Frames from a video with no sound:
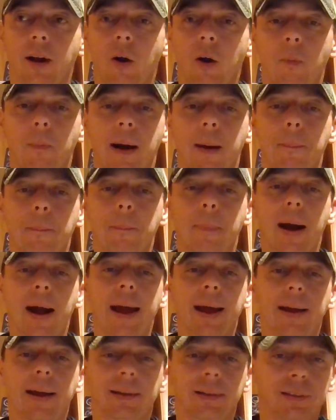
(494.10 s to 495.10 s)
on my
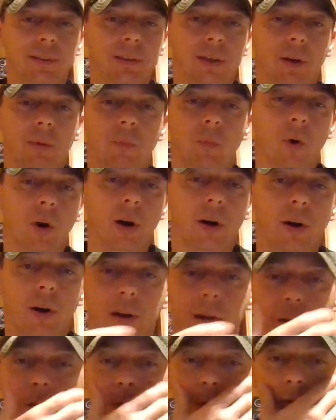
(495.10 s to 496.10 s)
back
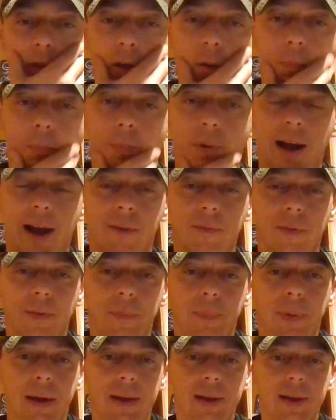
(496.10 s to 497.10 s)
somewhere on some private
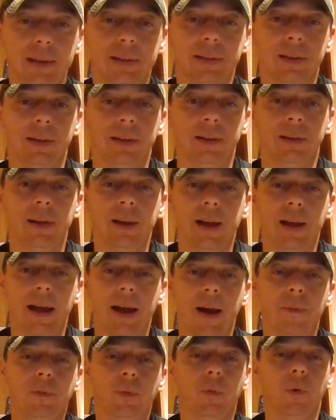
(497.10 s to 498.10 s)
piece, and
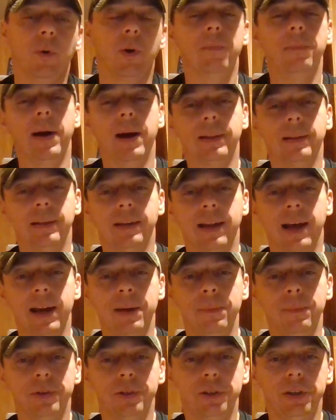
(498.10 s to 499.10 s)
have to worry about the
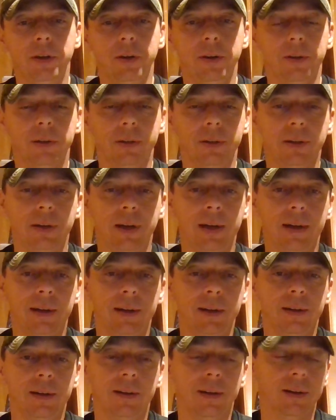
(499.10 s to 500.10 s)
neighbors shooting a deer.